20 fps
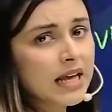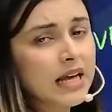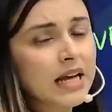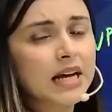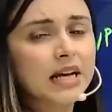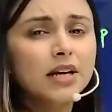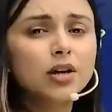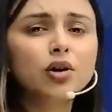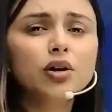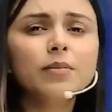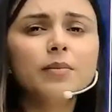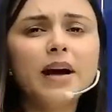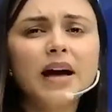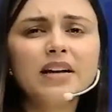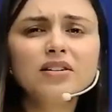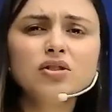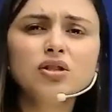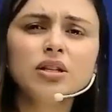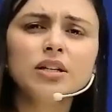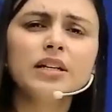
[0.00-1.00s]
now
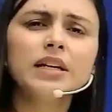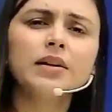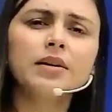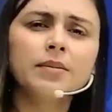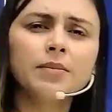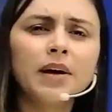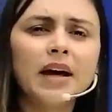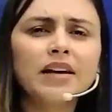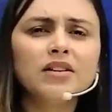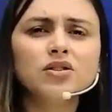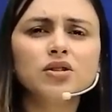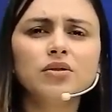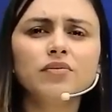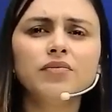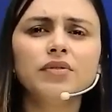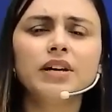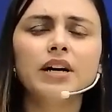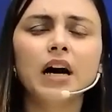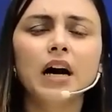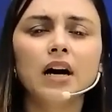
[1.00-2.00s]
imagine imagine
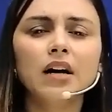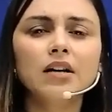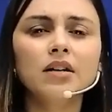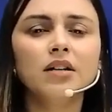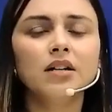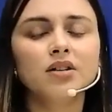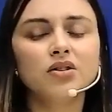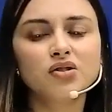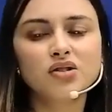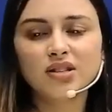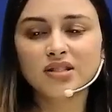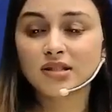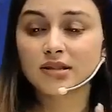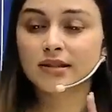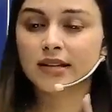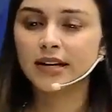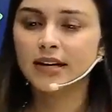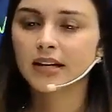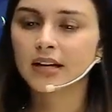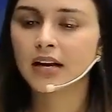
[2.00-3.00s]
we are just a
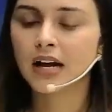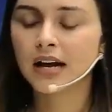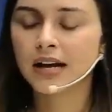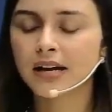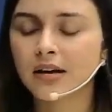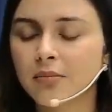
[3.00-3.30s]
second i am